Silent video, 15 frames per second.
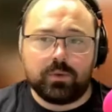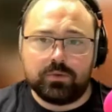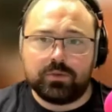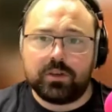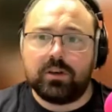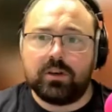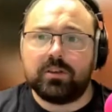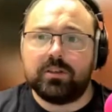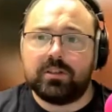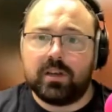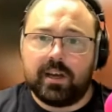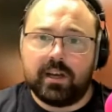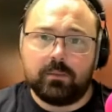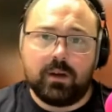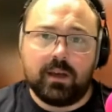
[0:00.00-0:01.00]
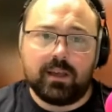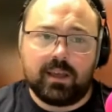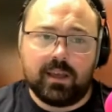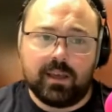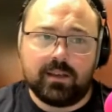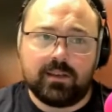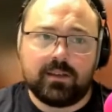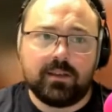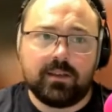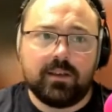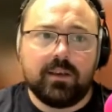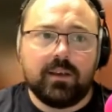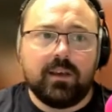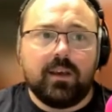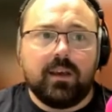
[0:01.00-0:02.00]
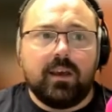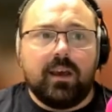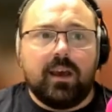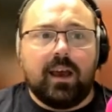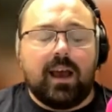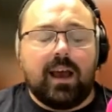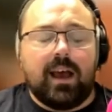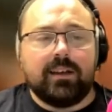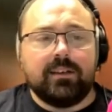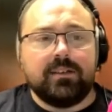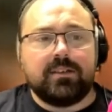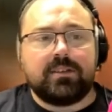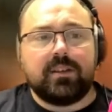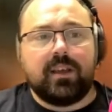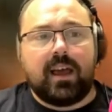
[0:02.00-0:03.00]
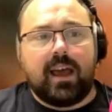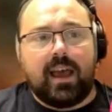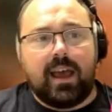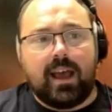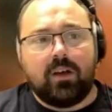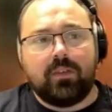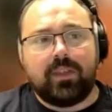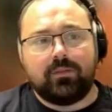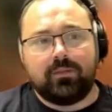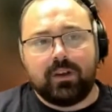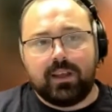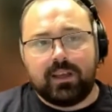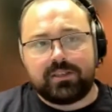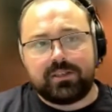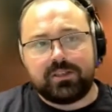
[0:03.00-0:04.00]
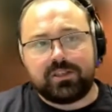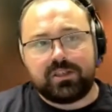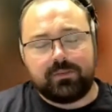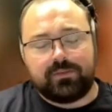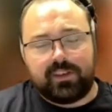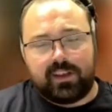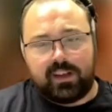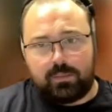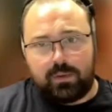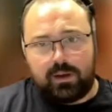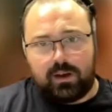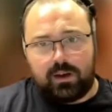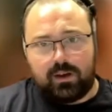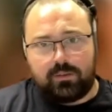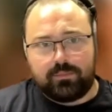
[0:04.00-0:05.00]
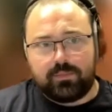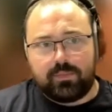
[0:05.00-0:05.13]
Bulldog and Dynamite Kid, and how that relationship fell apart